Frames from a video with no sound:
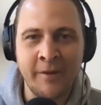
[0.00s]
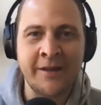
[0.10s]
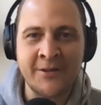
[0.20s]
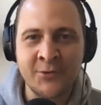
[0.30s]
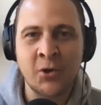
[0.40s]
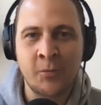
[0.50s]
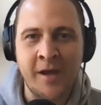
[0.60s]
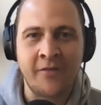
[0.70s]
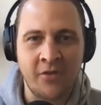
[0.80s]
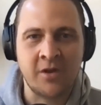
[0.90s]
I mean, they talk
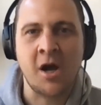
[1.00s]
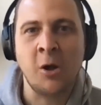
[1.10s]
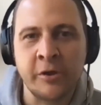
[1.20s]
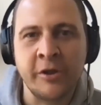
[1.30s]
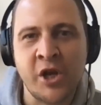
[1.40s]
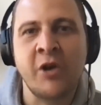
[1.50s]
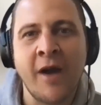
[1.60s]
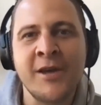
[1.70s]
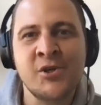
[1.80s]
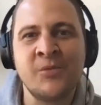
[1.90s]
about the golden
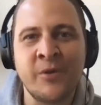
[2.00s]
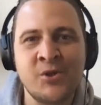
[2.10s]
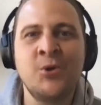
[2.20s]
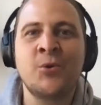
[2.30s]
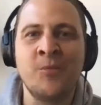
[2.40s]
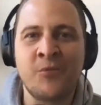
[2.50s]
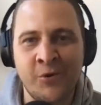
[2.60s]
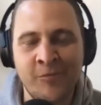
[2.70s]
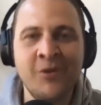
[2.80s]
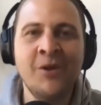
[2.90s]
generation, which took them
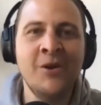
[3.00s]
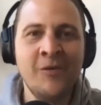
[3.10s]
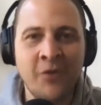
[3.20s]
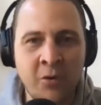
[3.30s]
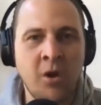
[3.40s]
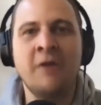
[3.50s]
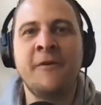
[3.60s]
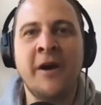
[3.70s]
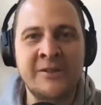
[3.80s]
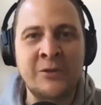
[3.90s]
from the
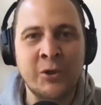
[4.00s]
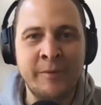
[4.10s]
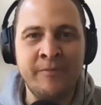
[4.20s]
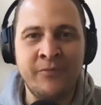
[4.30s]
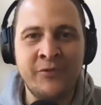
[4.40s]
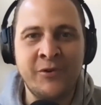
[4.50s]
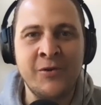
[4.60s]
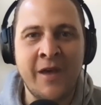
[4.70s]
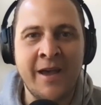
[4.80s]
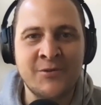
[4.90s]
qualifying tournament in
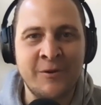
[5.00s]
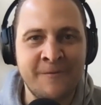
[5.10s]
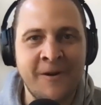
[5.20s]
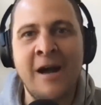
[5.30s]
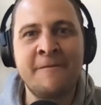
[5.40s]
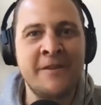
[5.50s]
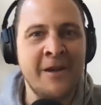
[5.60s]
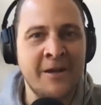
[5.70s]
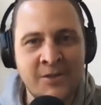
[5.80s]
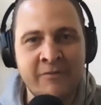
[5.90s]
2005 for
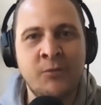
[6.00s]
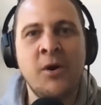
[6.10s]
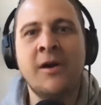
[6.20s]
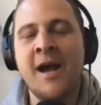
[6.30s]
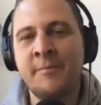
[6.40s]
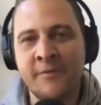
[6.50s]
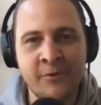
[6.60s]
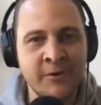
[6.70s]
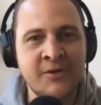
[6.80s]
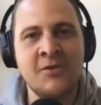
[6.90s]
the 07 World Cup, of
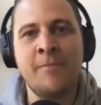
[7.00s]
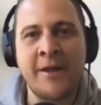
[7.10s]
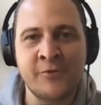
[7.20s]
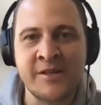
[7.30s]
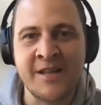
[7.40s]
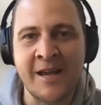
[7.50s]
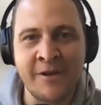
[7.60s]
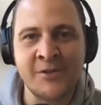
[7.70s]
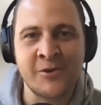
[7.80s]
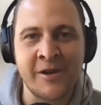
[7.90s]
course, the St. Patrick's Day
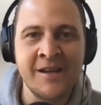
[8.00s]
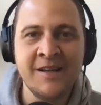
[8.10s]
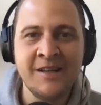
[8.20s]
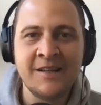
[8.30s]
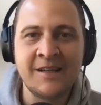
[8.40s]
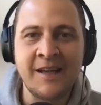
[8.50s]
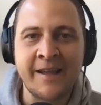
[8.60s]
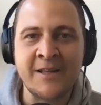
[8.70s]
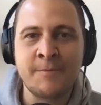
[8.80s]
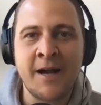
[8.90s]
victory
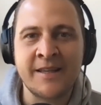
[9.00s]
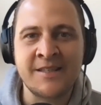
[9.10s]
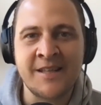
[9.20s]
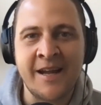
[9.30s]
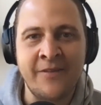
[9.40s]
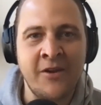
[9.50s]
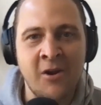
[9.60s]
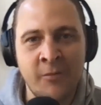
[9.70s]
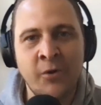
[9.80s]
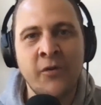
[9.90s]
against Pakistan
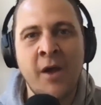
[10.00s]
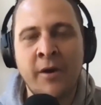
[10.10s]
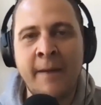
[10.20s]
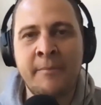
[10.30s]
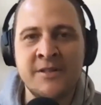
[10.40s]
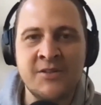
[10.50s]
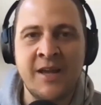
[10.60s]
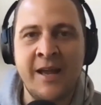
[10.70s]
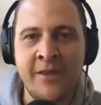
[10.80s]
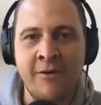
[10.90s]
there, and we all know what happens
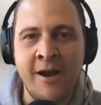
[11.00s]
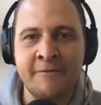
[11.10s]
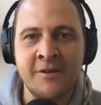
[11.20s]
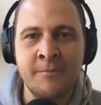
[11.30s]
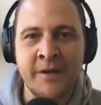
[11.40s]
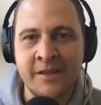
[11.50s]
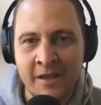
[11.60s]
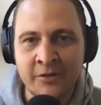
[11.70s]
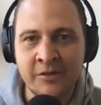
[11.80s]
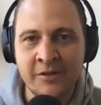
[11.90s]
thereafter, beating
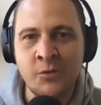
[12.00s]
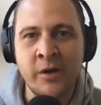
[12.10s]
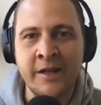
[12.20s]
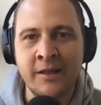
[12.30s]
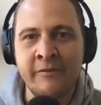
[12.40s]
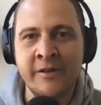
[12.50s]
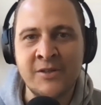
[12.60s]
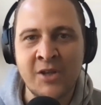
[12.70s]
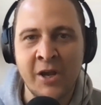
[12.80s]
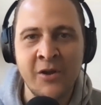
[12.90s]
England in 2011.
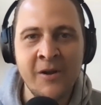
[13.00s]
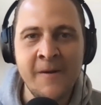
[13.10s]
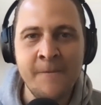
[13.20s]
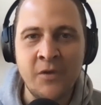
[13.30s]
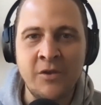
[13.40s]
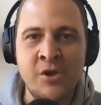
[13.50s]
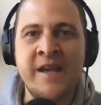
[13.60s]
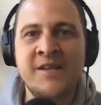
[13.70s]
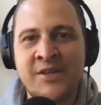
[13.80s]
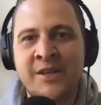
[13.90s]
So you
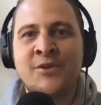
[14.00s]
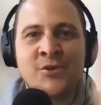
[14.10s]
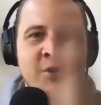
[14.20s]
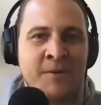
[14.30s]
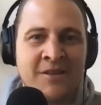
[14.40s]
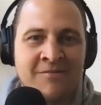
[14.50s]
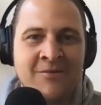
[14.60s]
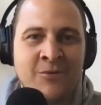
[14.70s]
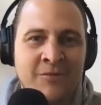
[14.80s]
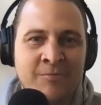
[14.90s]
get citizenship
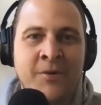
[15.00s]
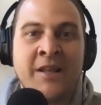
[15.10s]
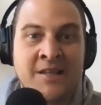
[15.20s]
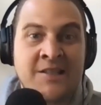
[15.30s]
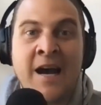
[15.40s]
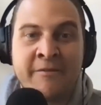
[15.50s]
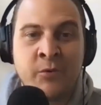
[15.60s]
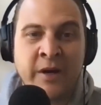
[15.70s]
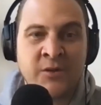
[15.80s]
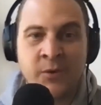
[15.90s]
by the start of
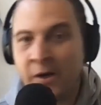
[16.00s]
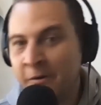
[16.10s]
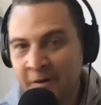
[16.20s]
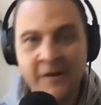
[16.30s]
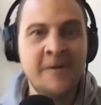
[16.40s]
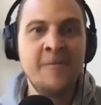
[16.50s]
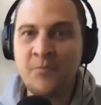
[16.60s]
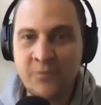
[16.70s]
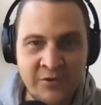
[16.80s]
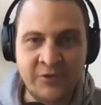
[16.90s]
2012.
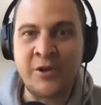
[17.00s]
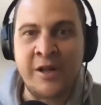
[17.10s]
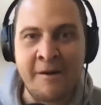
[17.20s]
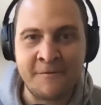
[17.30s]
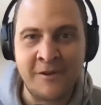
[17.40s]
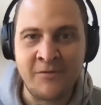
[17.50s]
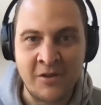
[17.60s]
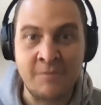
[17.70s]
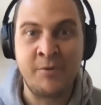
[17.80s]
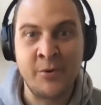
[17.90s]
Soon enough, you're
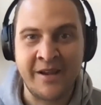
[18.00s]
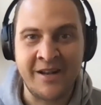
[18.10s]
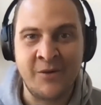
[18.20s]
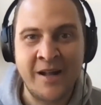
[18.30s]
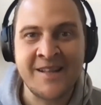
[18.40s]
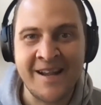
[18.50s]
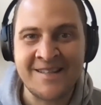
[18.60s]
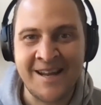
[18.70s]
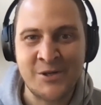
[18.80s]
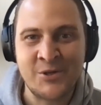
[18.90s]
debuting in a one-day
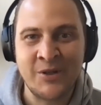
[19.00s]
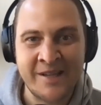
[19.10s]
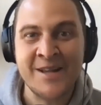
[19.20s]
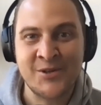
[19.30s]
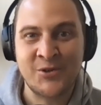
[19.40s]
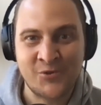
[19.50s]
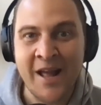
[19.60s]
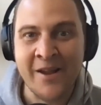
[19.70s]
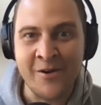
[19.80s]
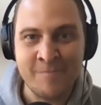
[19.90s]
international against
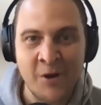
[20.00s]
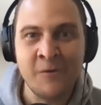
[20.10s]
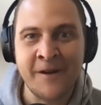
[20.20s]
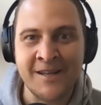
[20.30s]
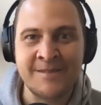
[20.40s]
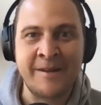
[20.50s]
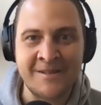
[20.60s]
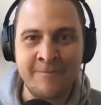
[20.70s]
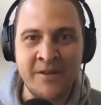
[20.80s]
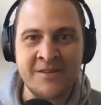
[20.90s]
Australia in Belfast. I mean,
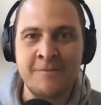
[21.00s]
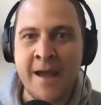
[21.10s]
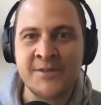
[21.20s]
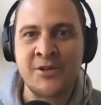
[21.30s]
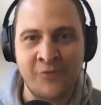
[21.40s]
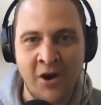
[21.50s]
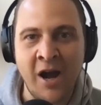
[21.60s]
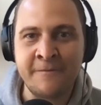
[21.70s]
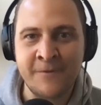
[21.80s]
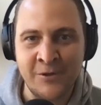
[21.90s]
it's a massive
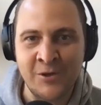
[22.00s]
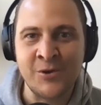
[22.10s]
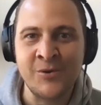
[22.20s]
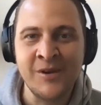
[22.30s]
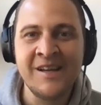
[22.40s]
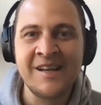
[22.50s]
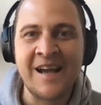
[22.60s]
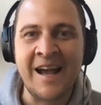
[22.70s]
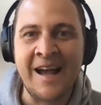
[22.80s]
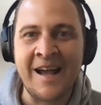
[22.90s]
ride for you,
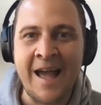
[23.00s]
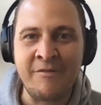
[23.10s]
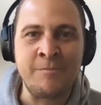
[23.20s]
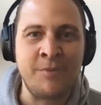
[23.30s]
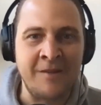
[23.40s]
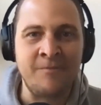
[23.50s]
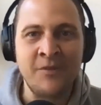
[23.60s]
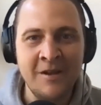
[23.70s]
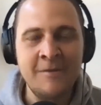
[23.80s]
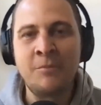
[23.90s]
having been
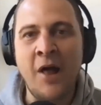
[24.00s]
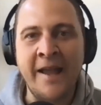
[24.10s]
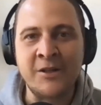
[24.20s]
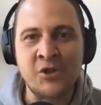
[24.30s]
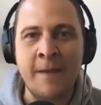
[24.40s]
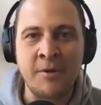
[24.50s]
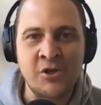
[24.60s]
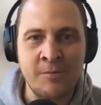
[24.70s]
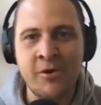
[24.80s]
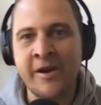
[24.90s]
playing
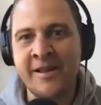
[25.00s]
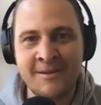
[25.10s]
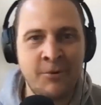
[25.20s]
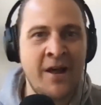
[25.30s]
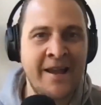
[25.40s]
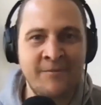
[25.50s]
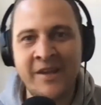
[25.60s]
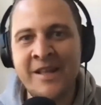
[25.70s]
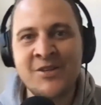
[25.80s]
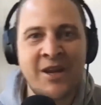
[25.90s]
championship cricket to playing
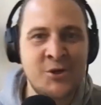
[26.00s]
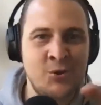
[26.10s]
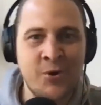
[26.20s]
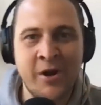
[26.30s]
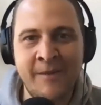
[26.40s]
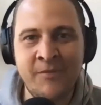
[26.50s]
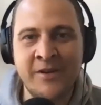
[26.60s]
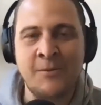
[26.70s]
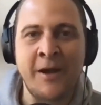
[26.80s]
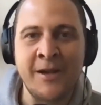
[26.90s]
international cricket, I
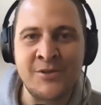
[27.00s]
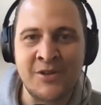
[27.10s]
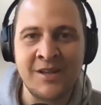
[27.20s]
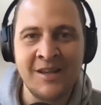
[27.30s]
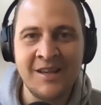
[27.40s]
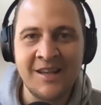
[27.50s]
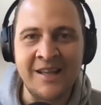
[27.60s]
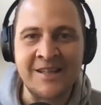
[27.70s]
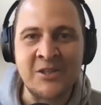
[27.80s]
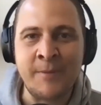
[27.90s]
suppose,
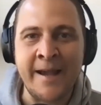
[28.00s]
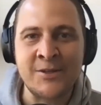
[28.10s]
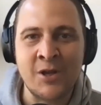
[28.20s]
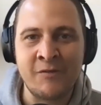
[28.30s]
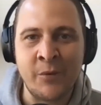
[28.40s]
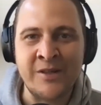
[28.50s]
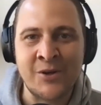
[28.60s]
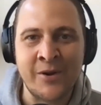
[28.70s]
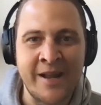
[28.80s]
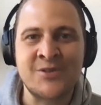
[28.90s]
in the space of a
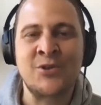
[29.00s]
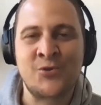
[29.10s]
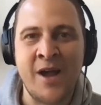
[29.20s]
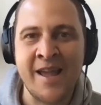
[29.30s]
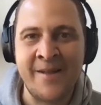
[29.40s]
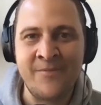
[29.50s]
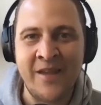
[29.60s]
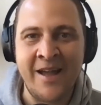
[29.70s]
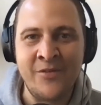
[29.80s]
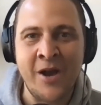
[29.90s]
winter against Australia,
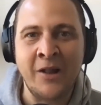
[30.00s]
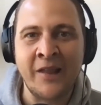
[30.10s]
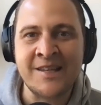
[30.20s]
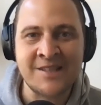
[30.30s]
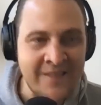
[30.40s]
no less.